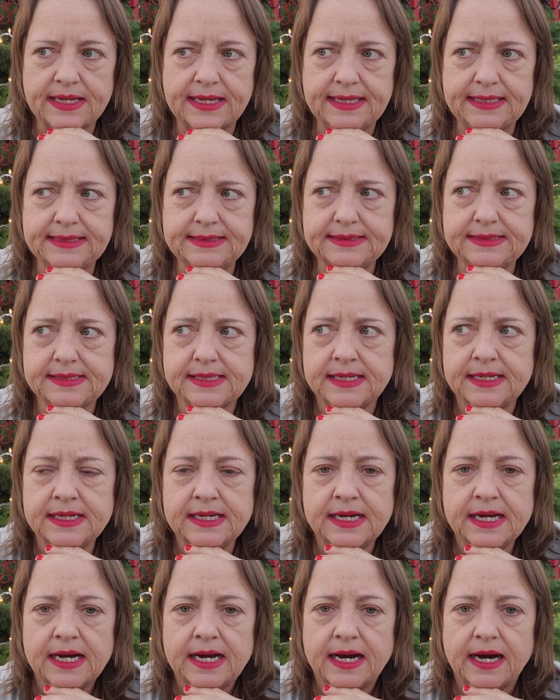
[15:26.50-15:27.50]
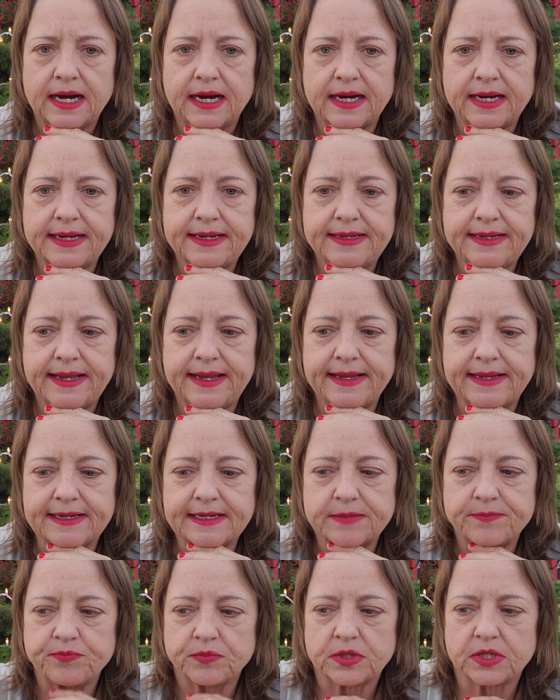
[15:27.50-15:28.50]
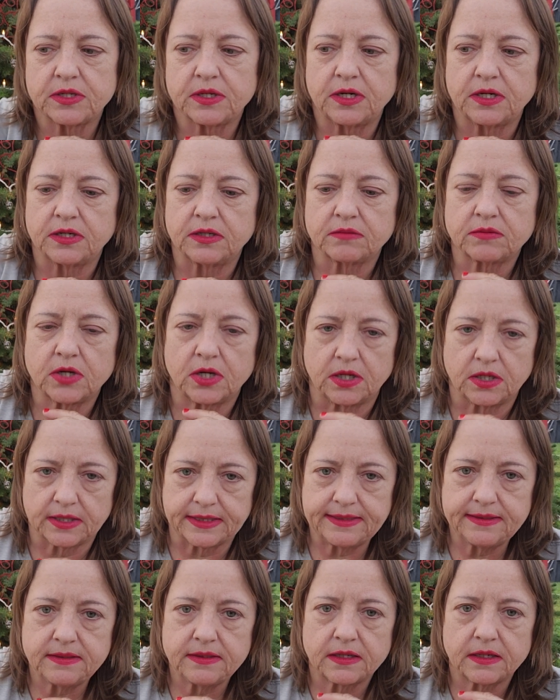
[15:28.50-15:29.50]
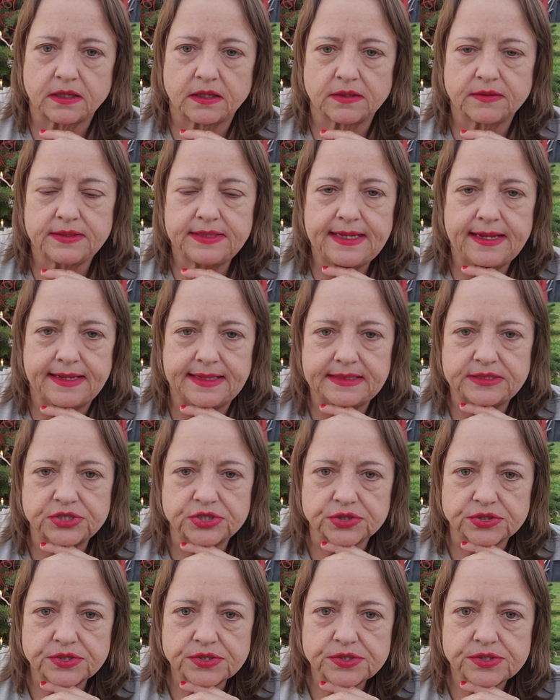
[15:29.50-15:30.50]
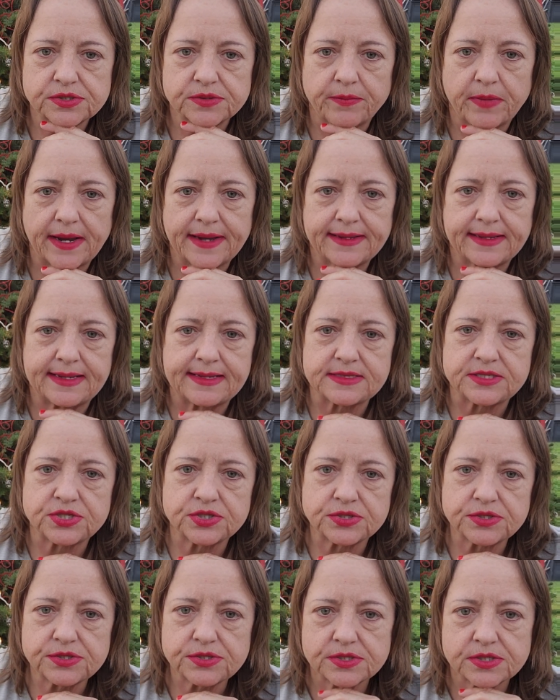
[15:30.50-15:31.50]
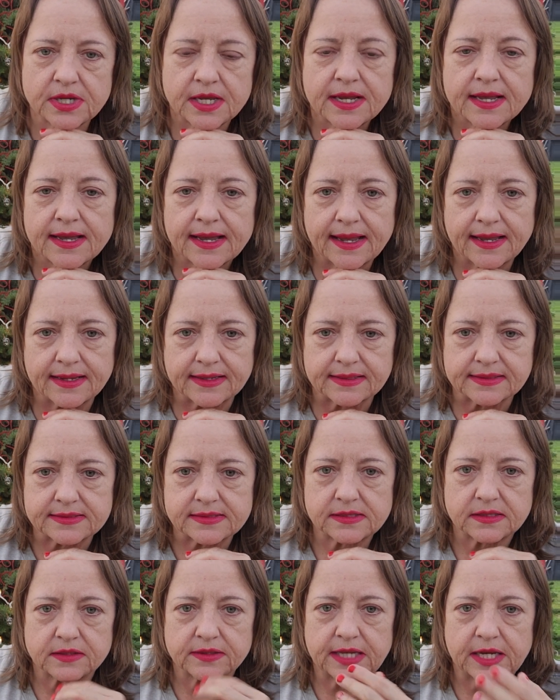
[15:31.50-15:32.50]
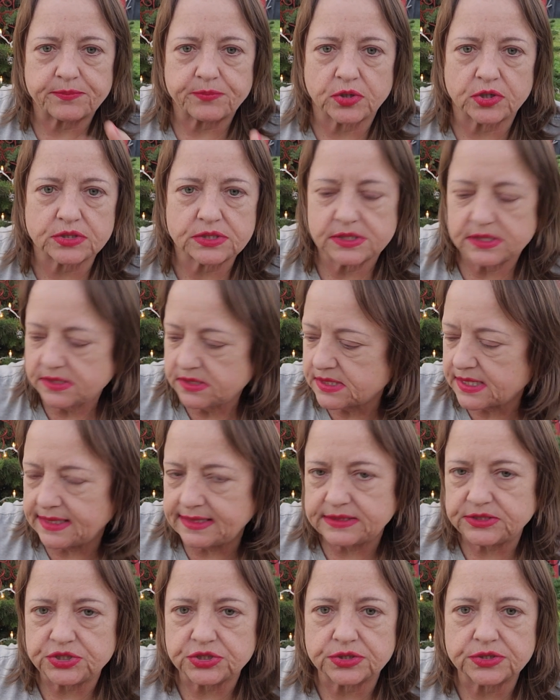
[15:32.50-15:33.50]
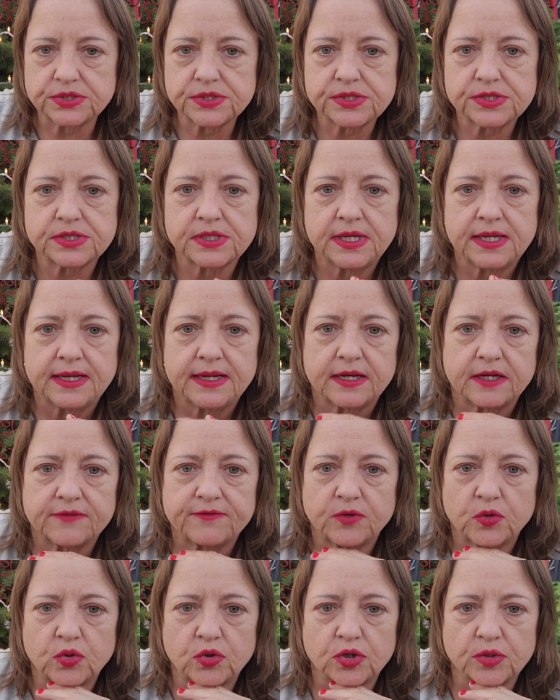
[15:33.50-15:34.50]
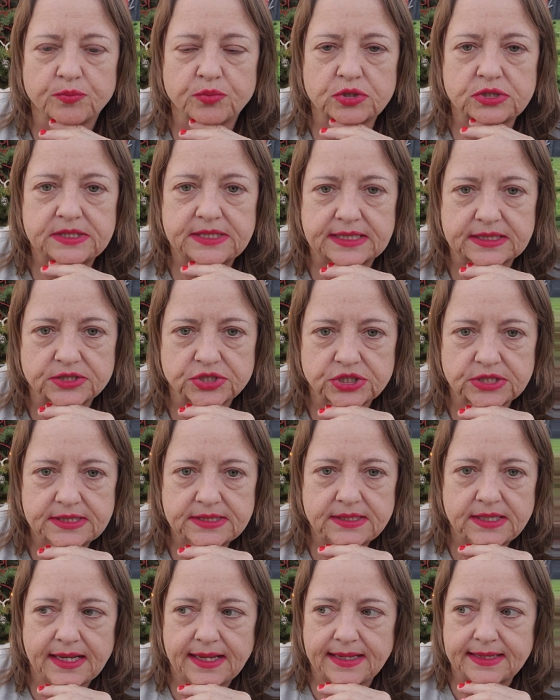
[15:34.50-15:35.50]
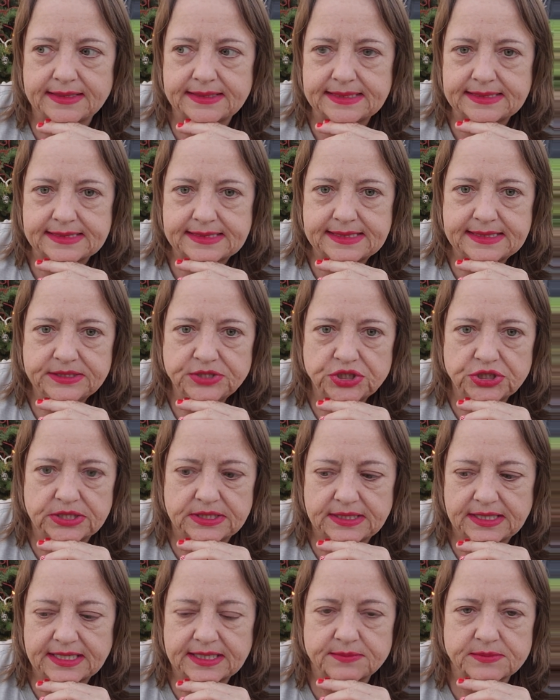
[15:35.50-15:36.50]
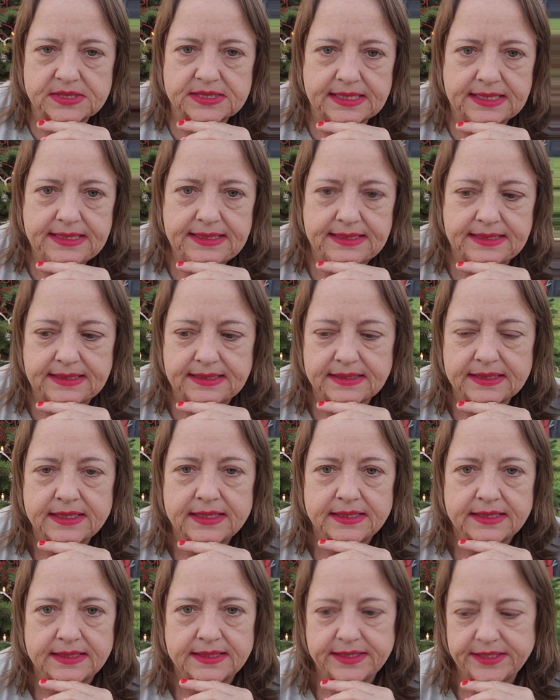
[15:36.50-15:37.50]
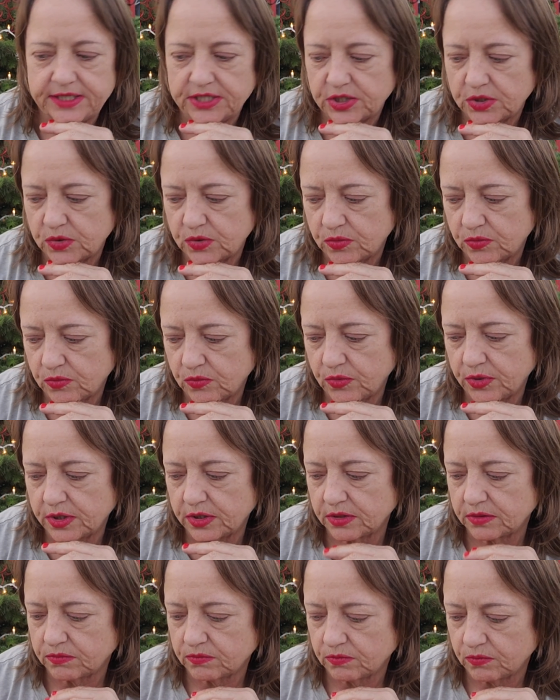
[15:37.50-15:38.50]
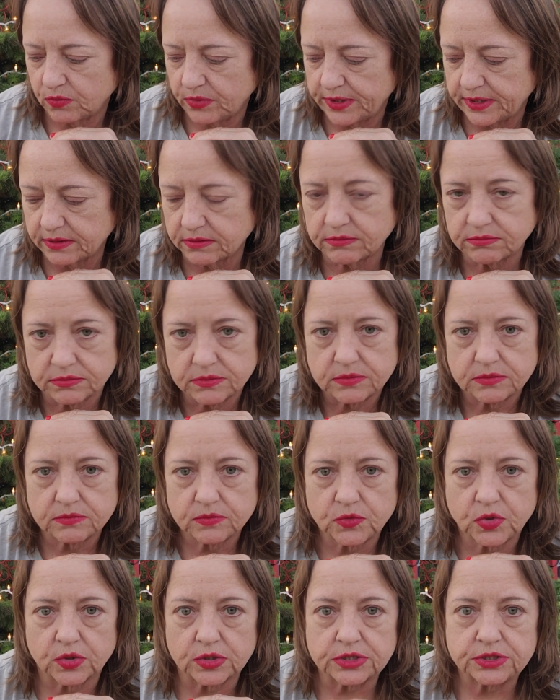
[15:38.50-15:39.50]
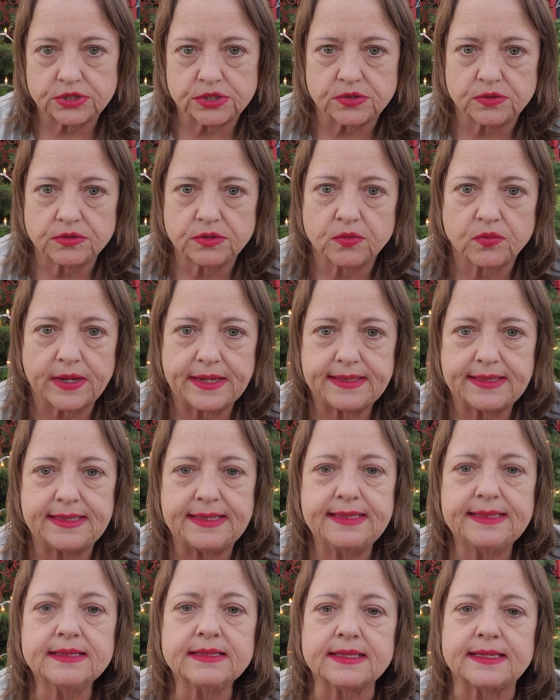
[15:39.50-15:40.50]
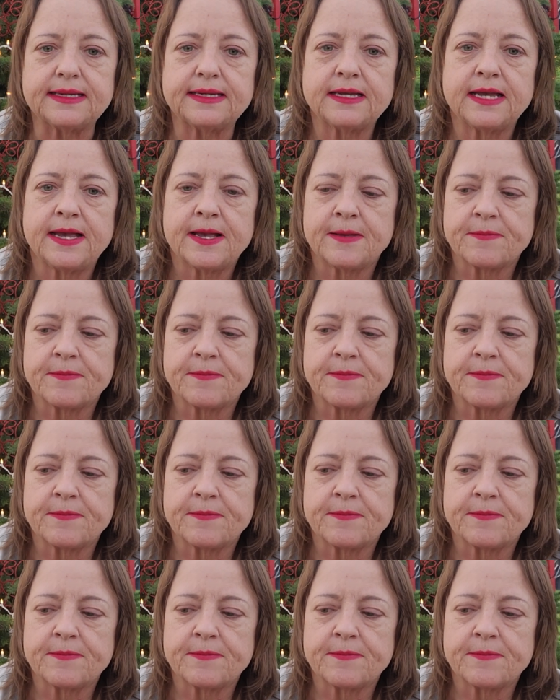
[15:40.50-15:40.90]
and I am calling on the angels, my angels, and that person's angels for protection and intention. And I'm saying, we're going to do the Reiki healing.